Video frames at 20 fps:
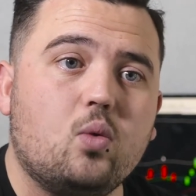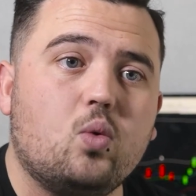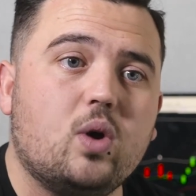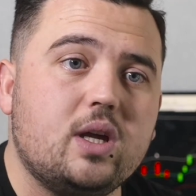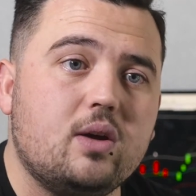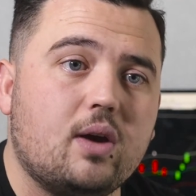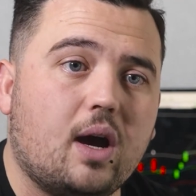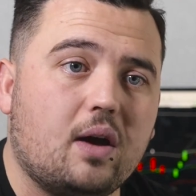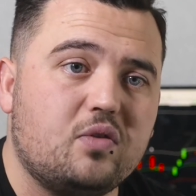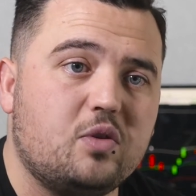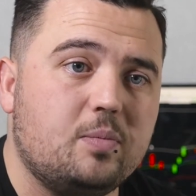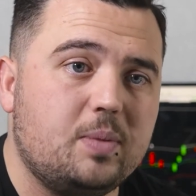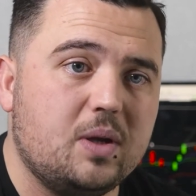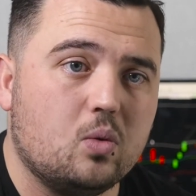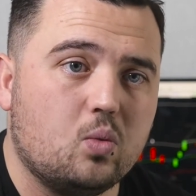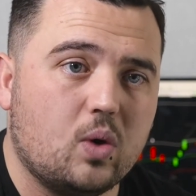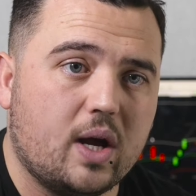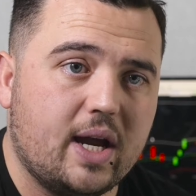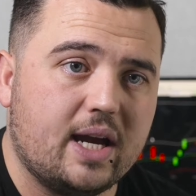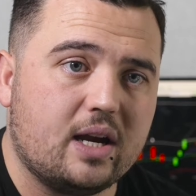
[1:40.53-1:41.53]
what you have to be
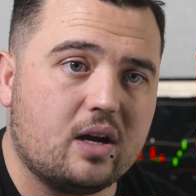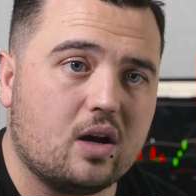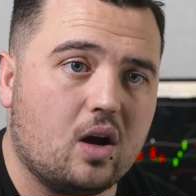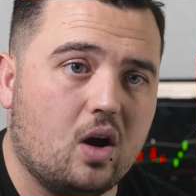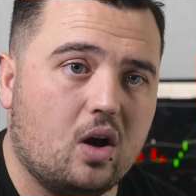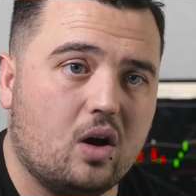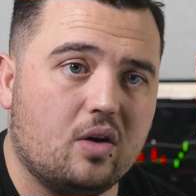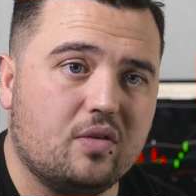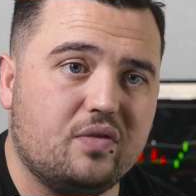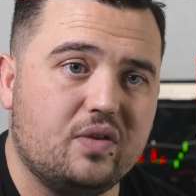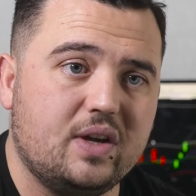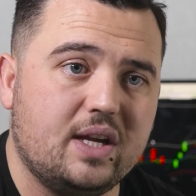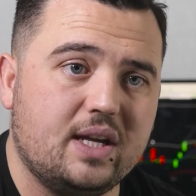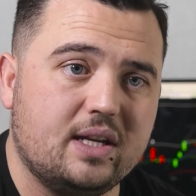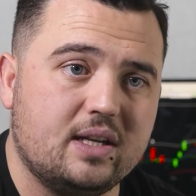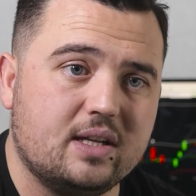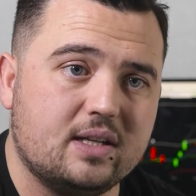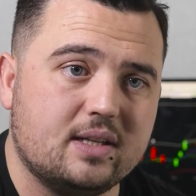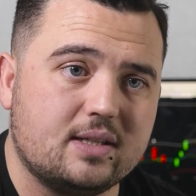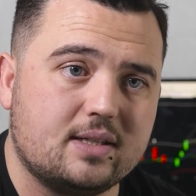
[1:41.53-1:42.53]
aware of in